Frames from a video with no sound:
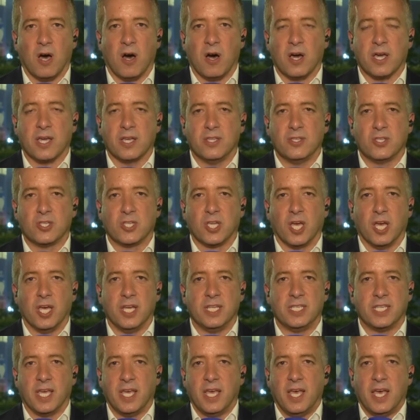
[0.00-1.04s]
are
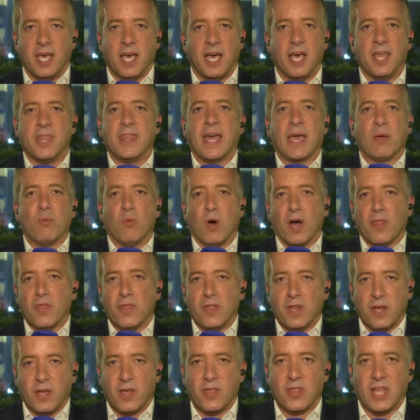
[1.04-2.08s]
concerned. Uh, they
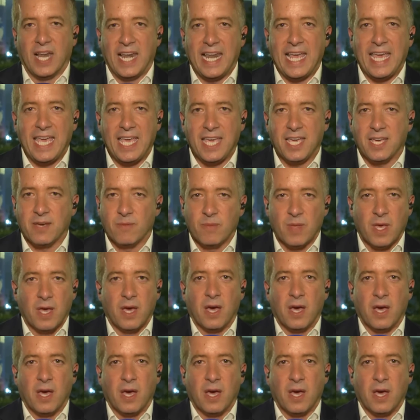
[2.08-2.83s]
won the league.